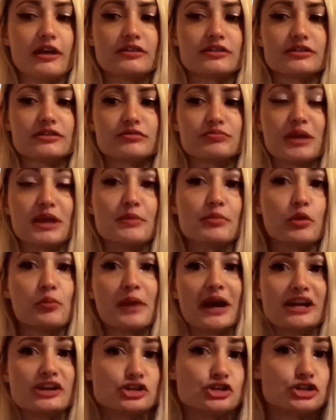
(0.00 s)
people
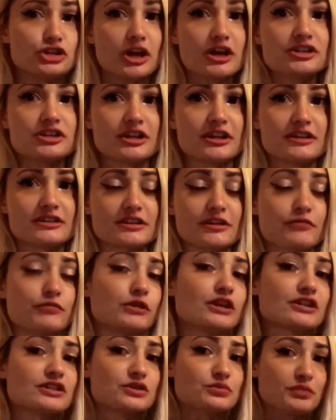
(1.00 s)
might judge us if we're
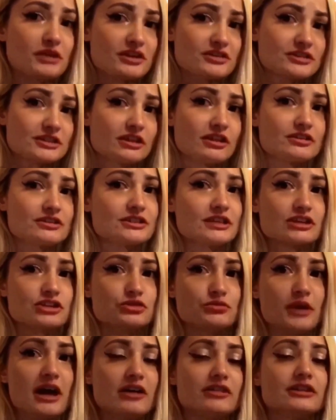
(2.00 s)
expressing our
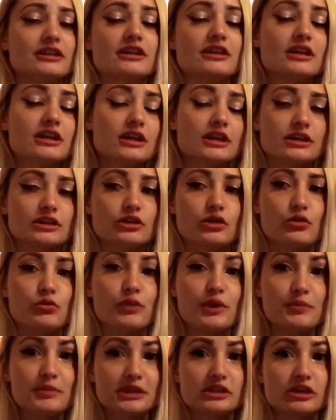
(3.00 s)
sexuality.
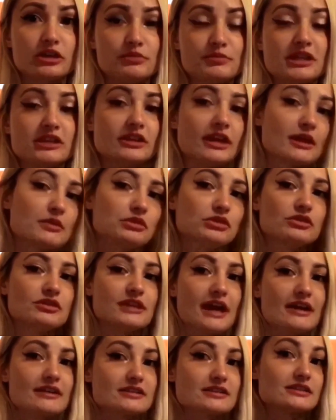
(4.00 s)
Women could be labeled
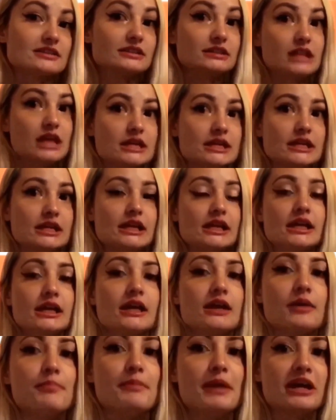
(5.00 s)
as slutty,
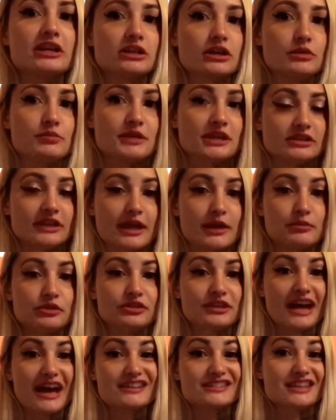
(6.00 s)
men could be
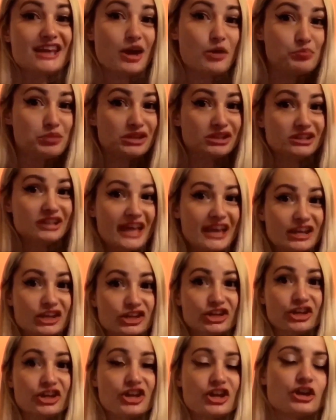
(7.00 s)
labeled as a
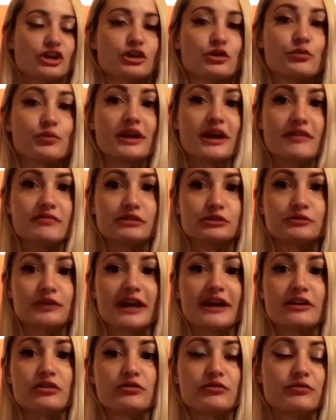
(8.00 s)
player or whatever,
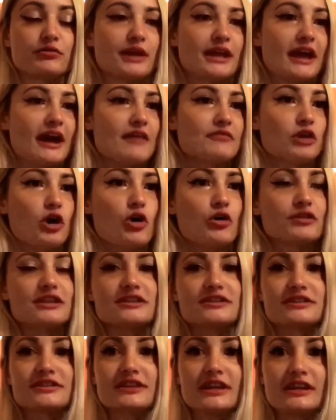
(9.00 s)
right? We have all
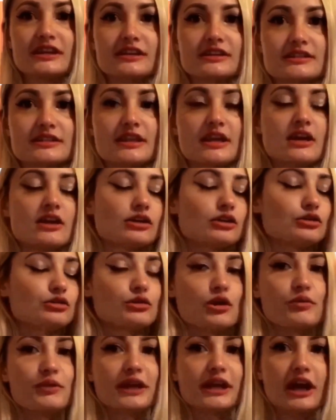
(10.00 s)
these things
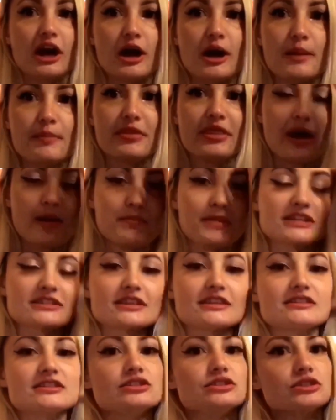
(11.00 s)
growing up that makes
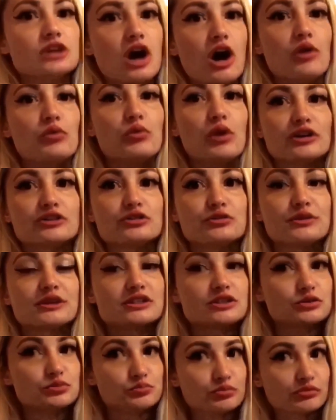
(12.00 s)
us not want to
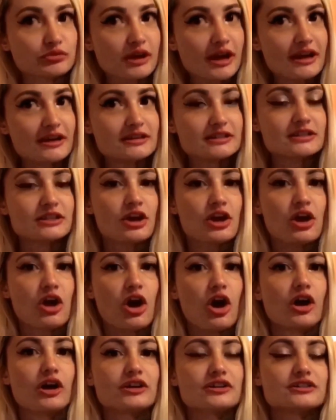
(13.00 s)
express
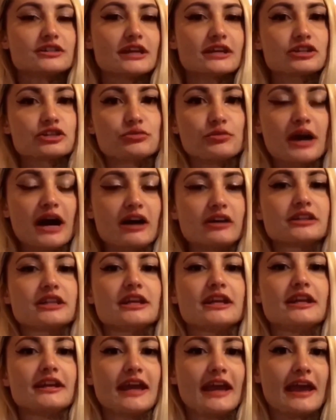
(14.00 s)
our
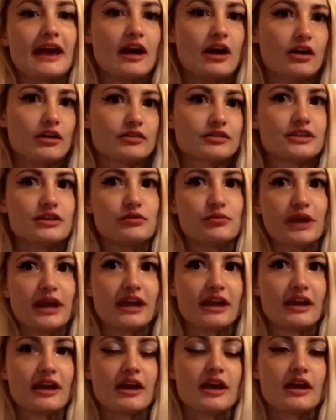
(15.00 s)
sexuality in a healthy
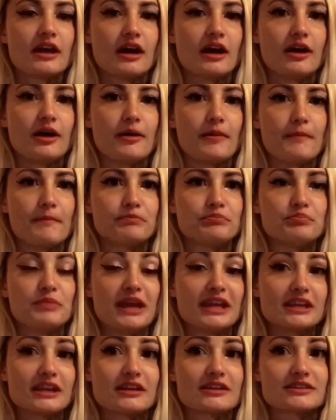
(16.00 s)
way,
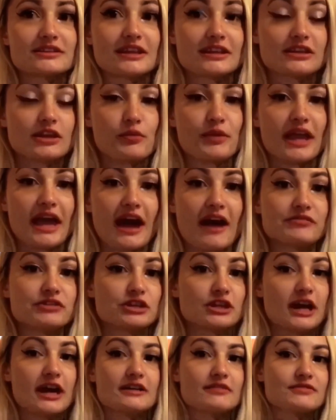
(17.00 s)
making us think that we have to
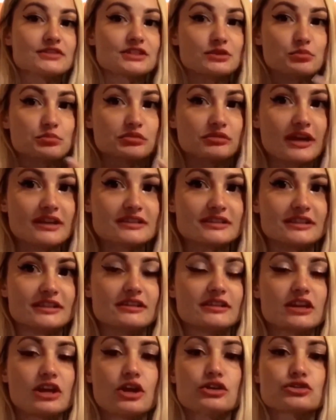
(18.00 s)
kind of suppress
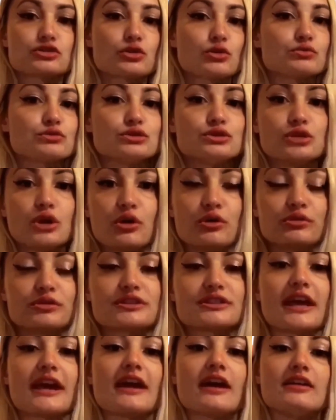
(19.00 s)
it. So don't
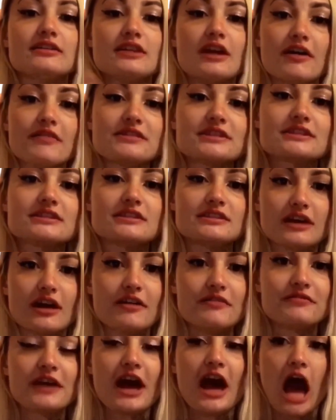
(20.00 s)
say enough is
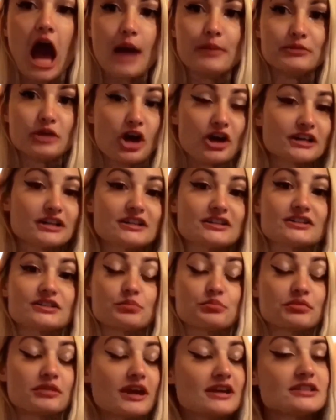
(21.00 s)
enough. I'm not going to
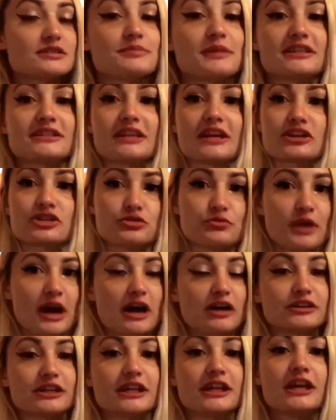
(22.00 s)
suppress my
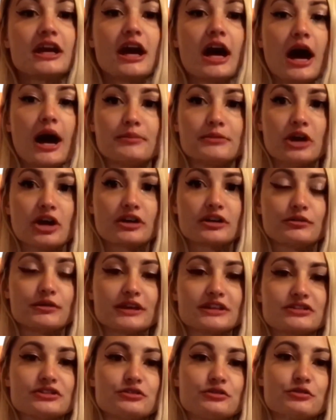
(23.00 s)
sexuality. I'm not
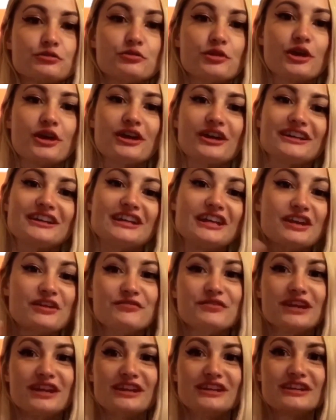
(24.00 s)
going to give
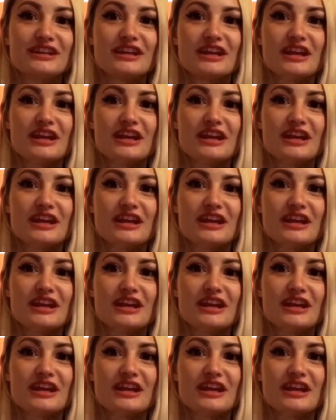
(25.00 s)
in